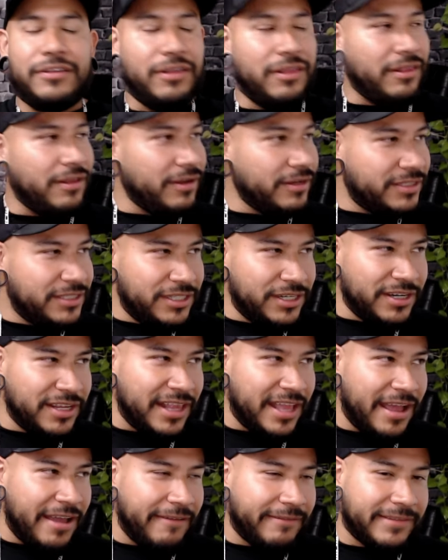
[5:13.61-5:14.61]
Look to your
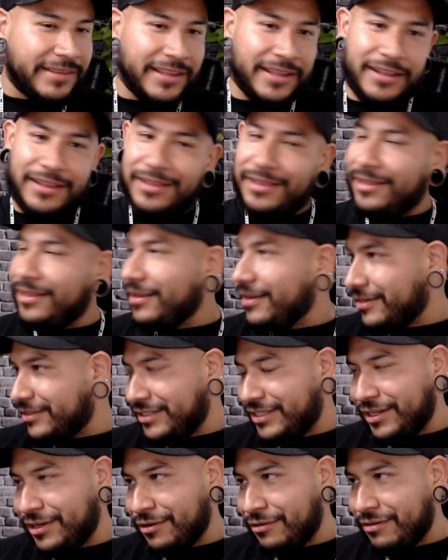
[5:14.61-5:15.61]
left, look
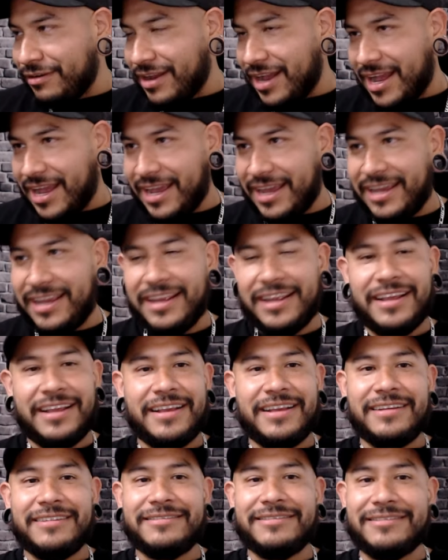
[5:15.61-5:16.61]
to your right,
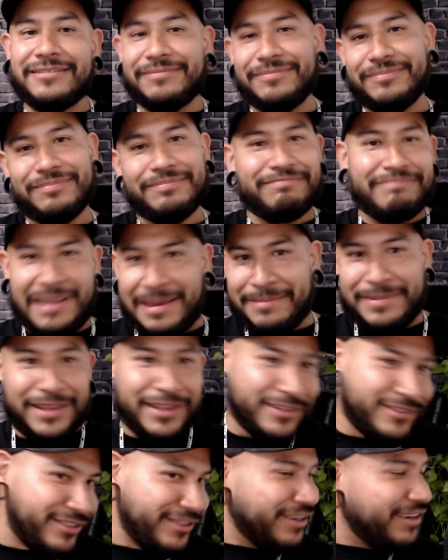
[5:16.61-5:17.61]
maybe
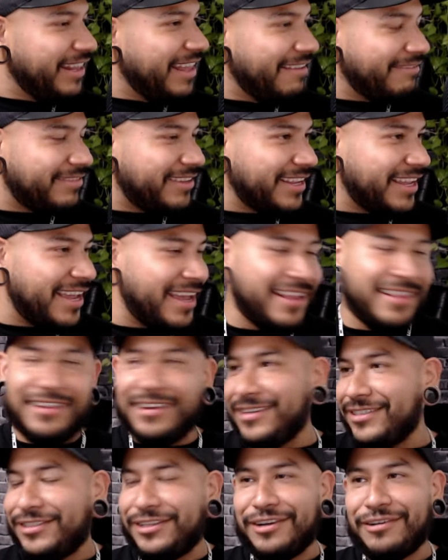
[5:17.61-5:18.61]
look to your left again,
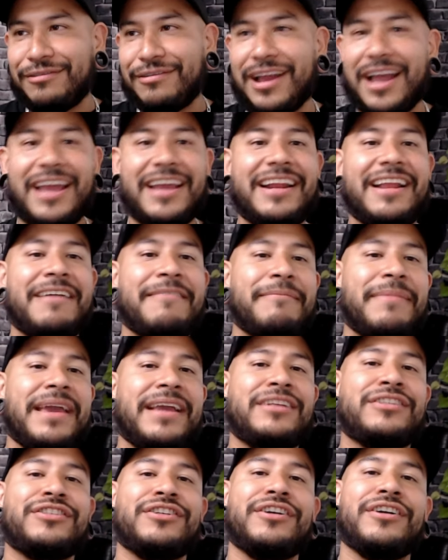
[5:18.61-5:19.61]
look to your right, and
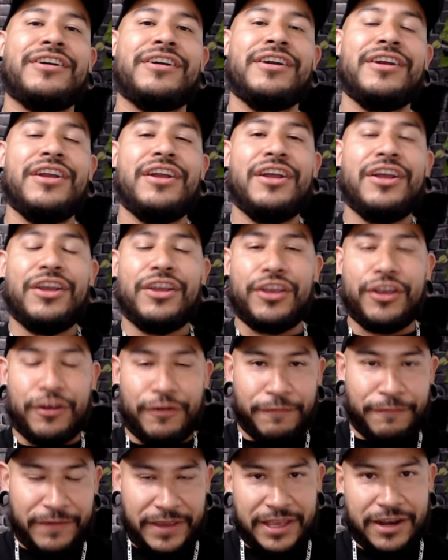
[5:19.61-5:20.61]
make sure your
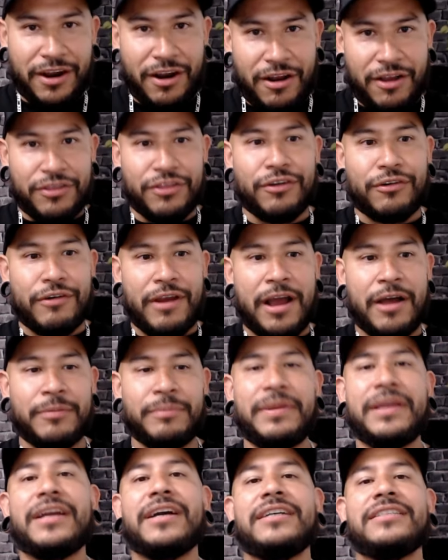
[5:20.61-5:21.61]
feet are on the ground,
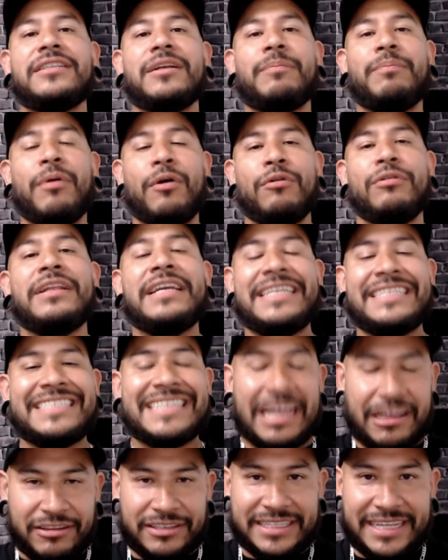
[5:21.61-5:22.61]
because the police
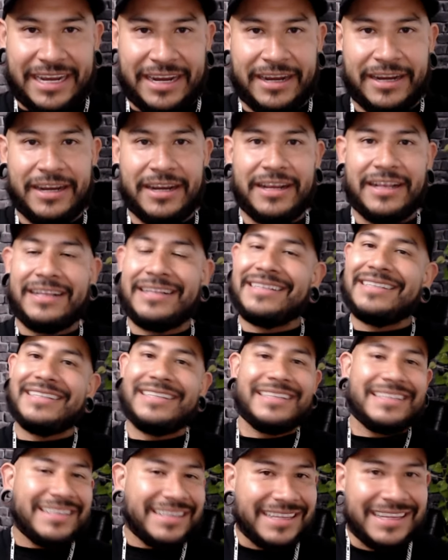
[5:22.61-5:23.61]
out there,
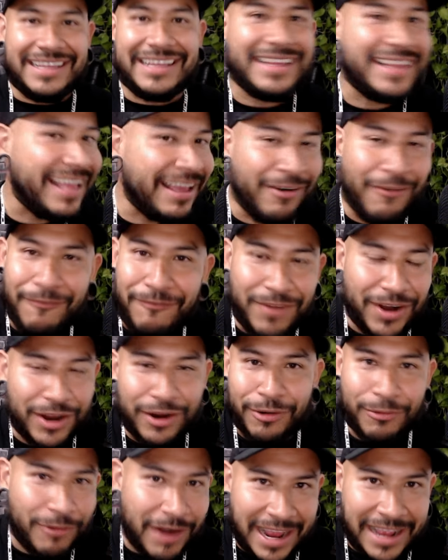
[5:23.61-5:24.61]
they don't
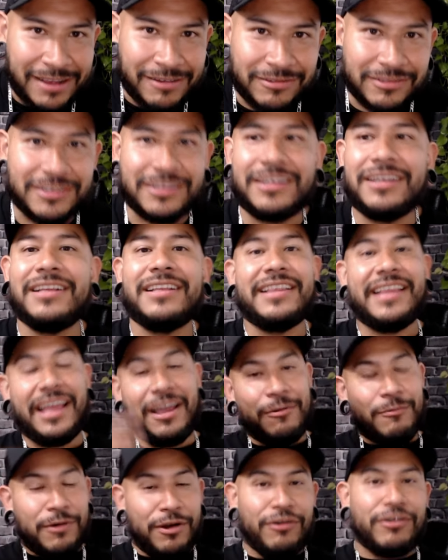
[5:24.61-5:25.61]
fuck around. they
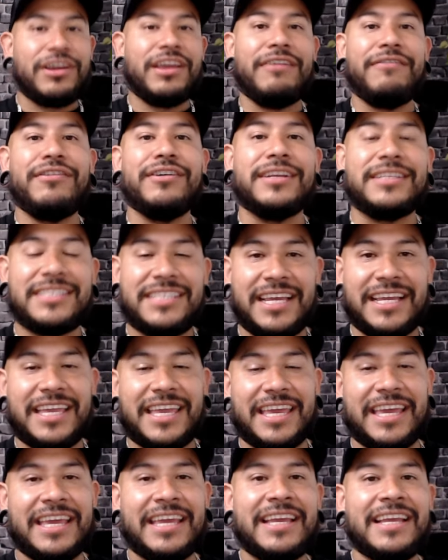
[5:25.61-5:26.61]
will give you a
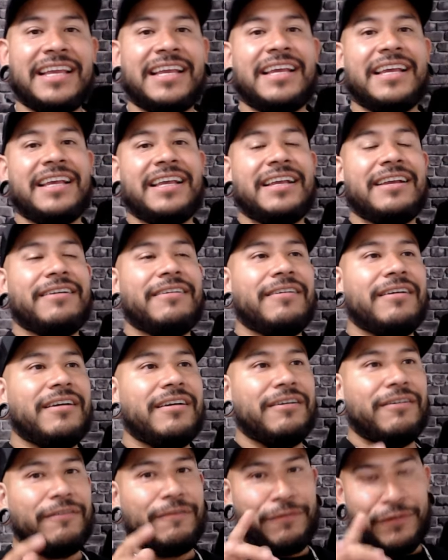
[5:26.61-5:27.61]
ticket
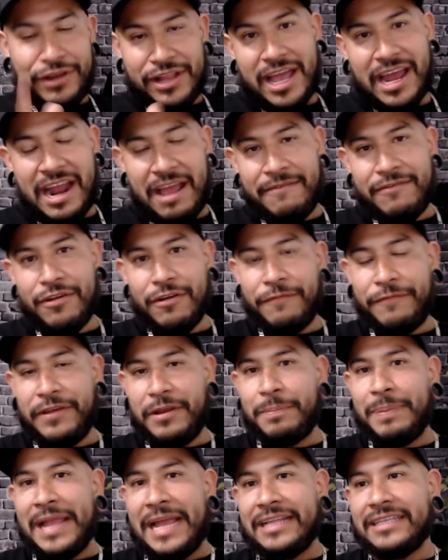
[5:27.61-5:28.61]
for not having your feet
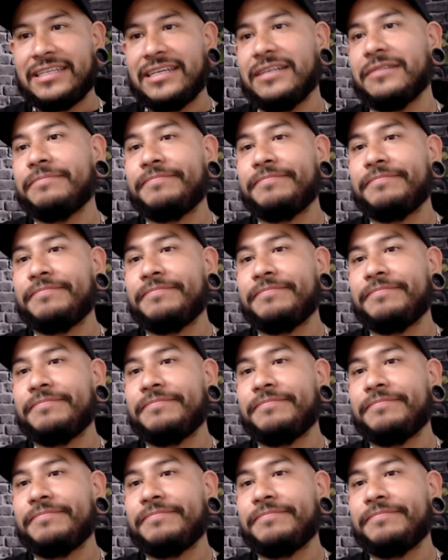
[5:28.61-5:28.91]
planted.